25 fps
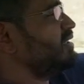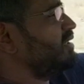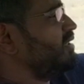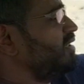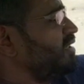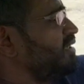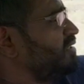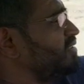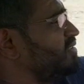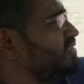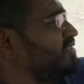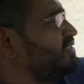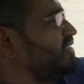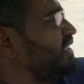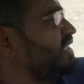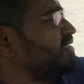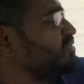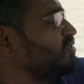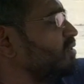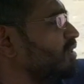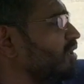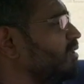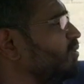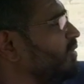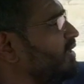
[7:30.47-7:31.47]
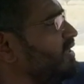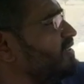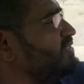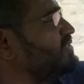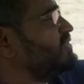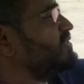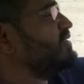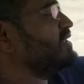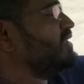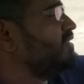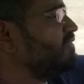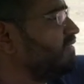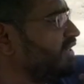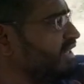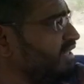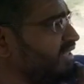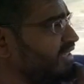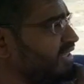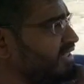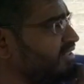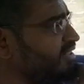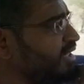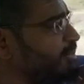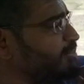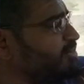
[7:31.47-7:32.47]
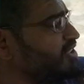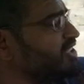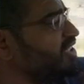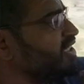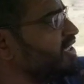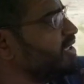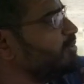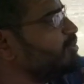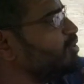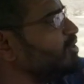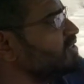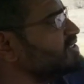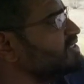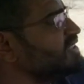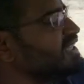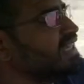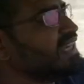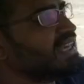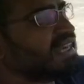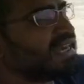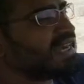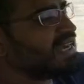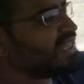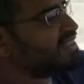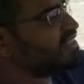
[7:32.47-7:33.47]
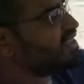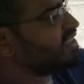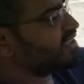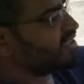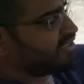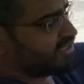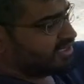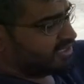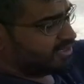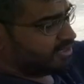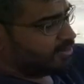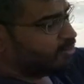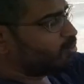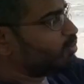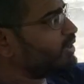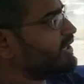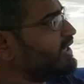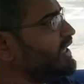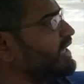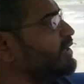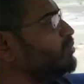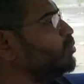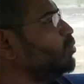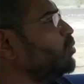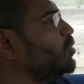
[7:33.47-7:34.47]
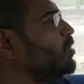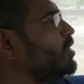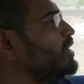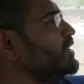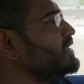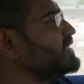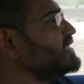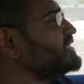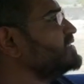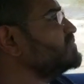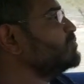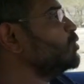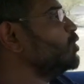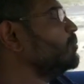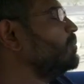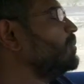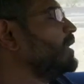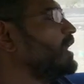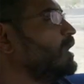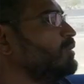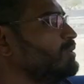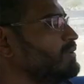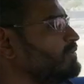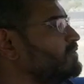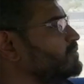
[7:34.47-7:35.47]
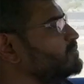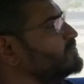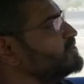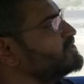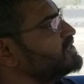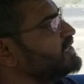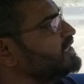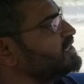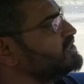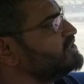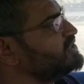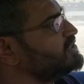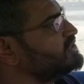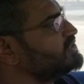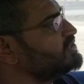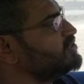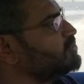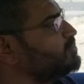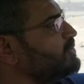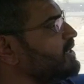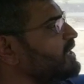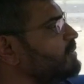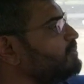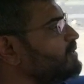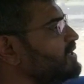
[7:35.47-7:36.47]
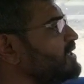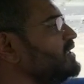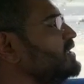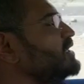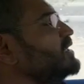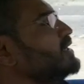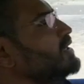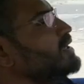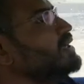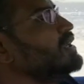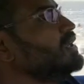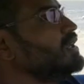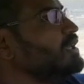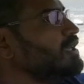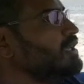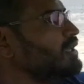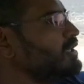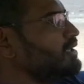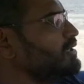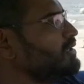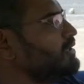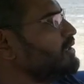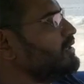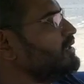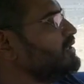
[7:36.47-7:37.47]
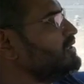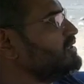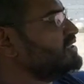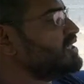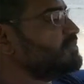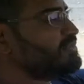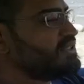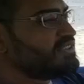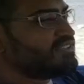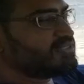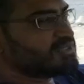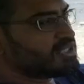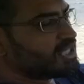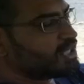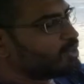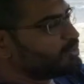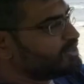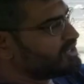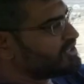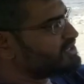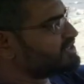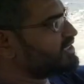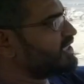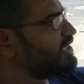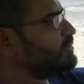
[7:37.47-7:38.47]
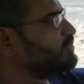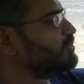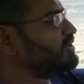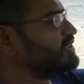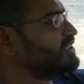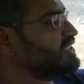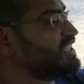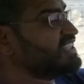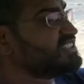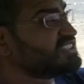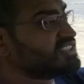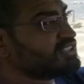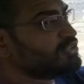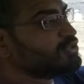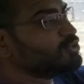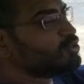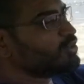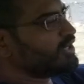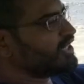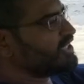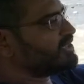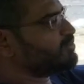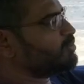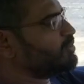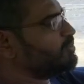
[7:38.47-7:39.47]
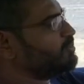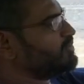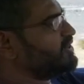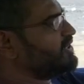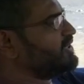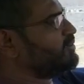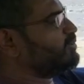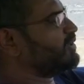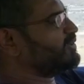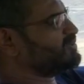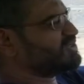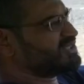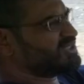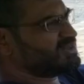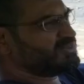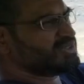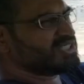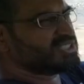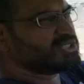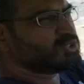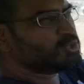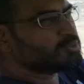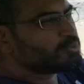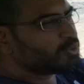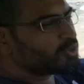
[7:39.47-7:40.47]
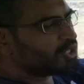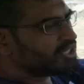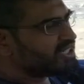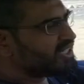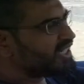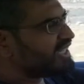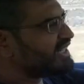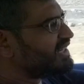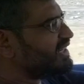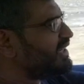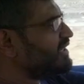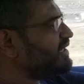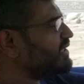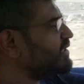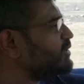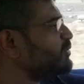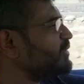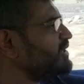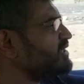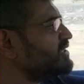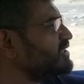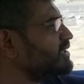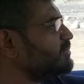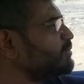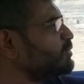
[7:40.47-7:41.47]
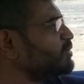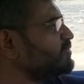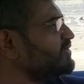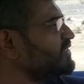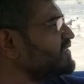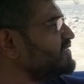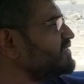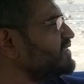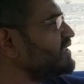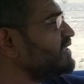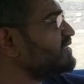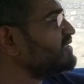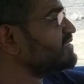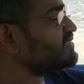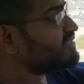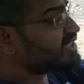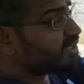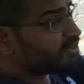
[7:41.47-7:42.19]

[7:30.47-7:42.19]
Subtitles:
It's, as always, a very adept gearbox. I think what I'd want is more power from this engine. So maybe something from the Audi stable. An SQ8 would be, what is it, be a 2.9 litre twin turbo V6.